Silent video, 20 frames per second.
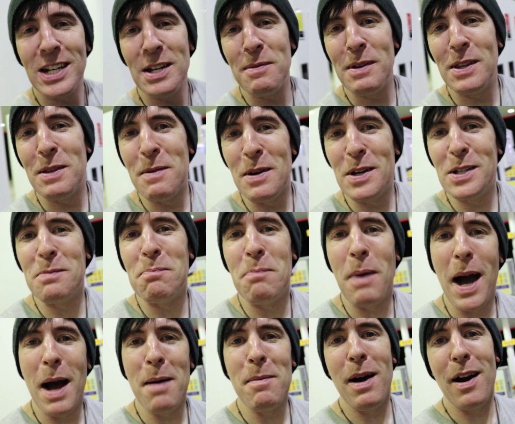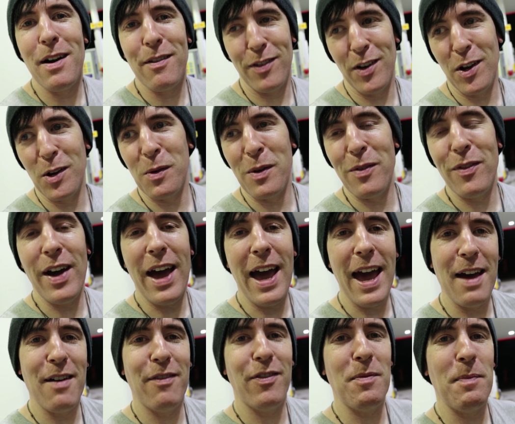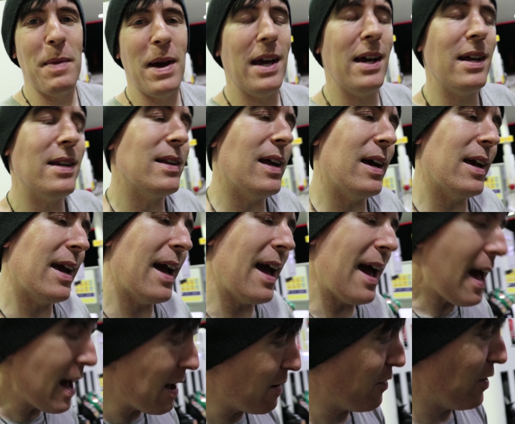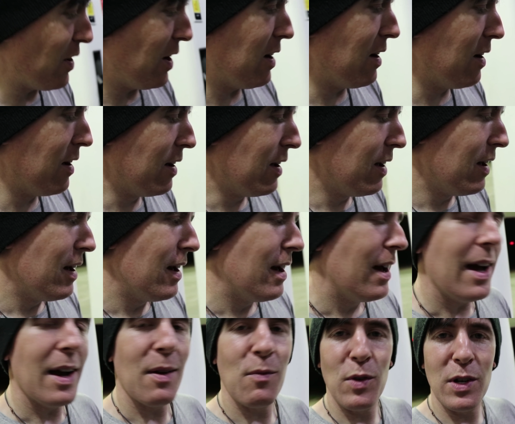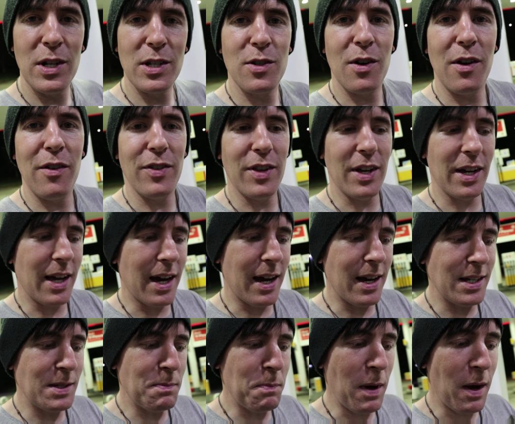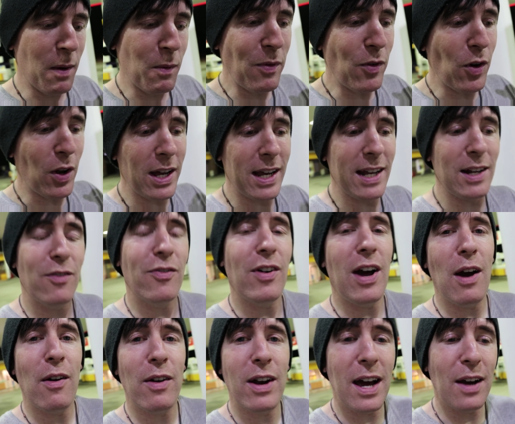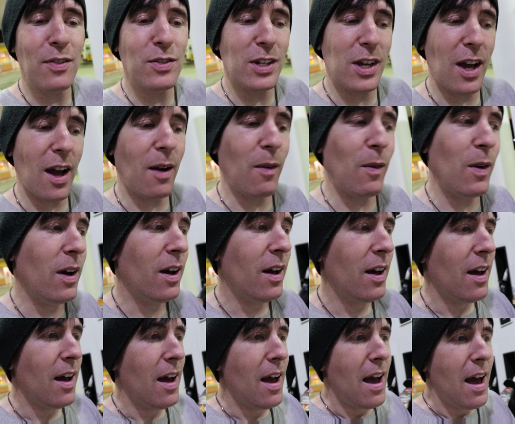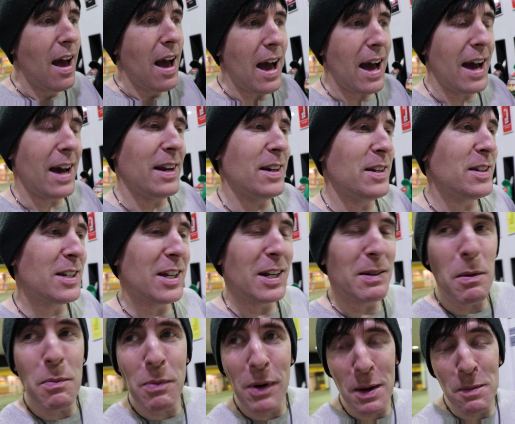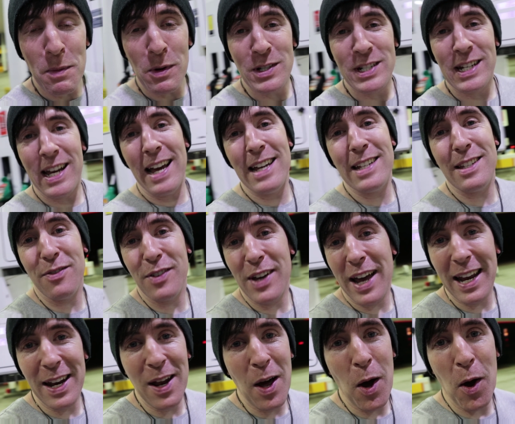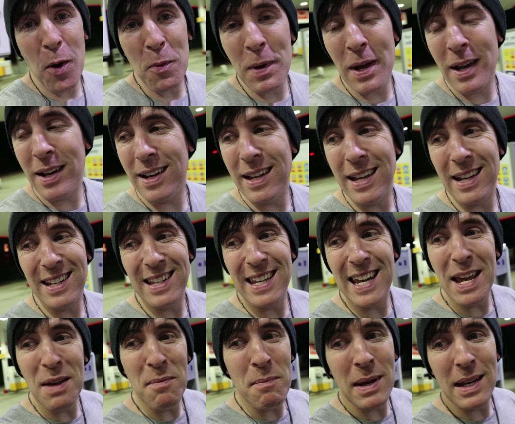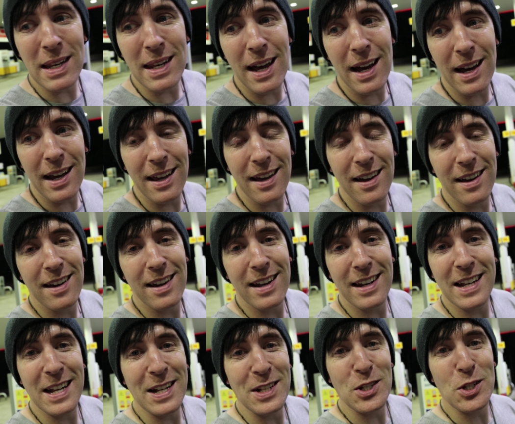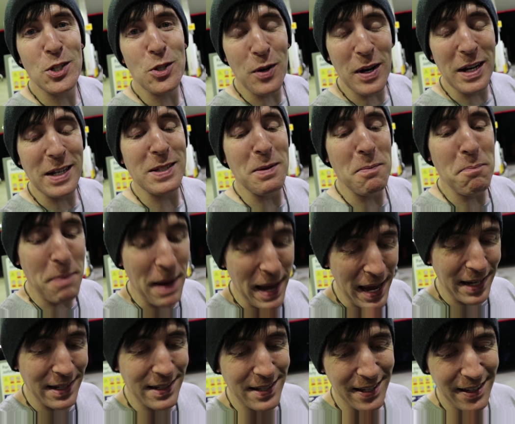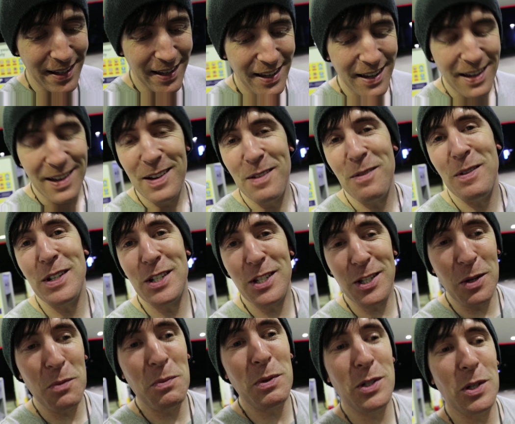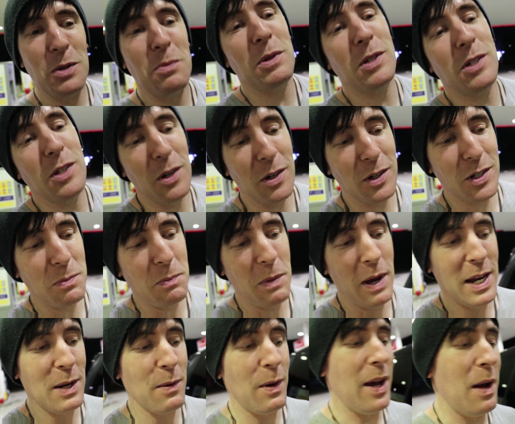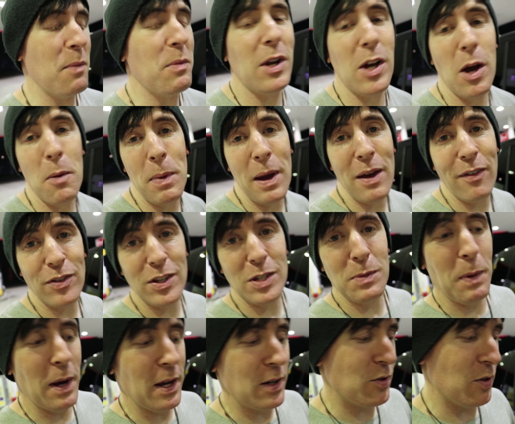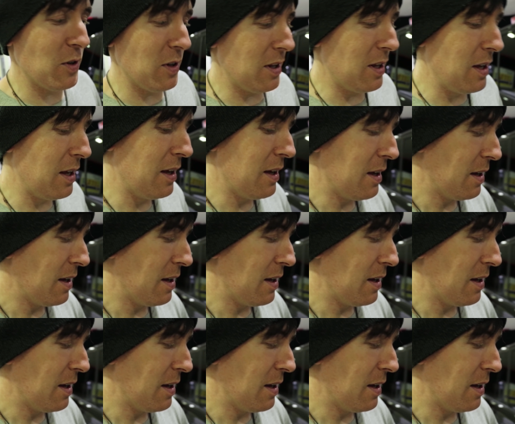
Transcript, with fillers: gonna be the most bar bar vlog we've ever made, like ever. I'm really sorry for that guys, but we've got like another hour and a half to go and it's gonna be pretty much a case of getting home late near midnight and getting straight to bed which super, super sucks. But anyway, I'm gonna go pay for this petrol,